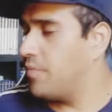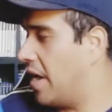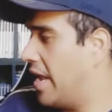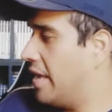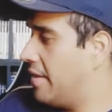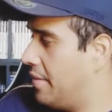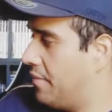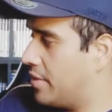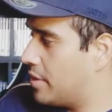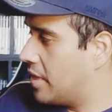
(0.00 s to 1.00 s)
I like
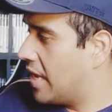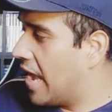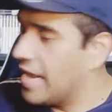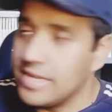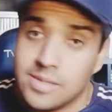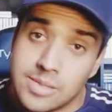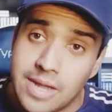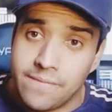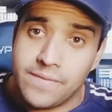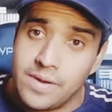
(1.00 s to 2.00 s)
investigating
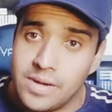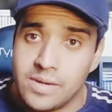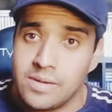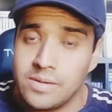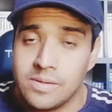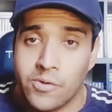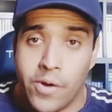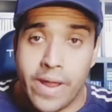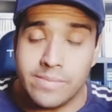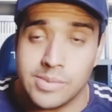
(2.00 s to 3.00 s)
stuff and
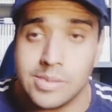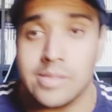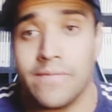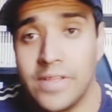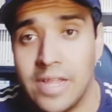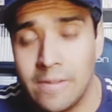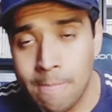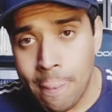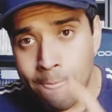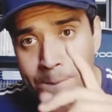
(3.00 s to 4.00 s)
crimes and stuff like that.
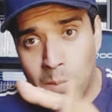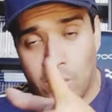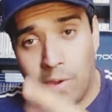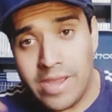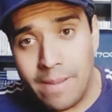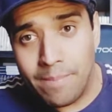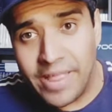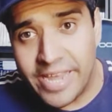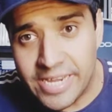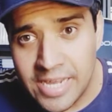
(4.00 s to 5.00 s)
By the way, I'm
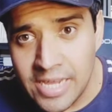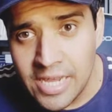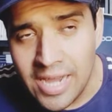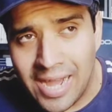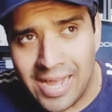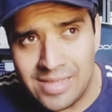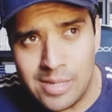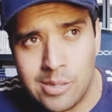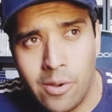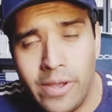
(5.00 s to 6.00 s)
playing uh,
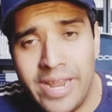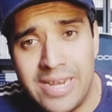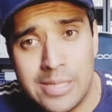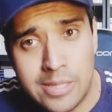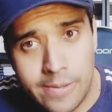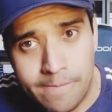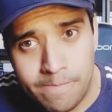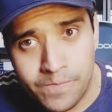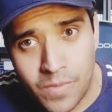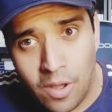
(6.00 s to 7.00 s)
Disco Elysium
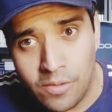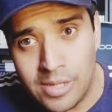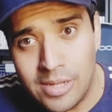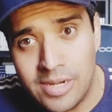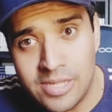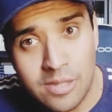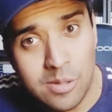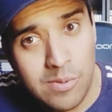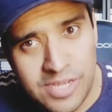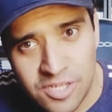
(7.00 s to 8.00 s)
on the Nintendo
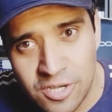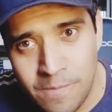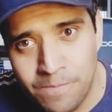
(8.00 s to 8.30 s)
Switch.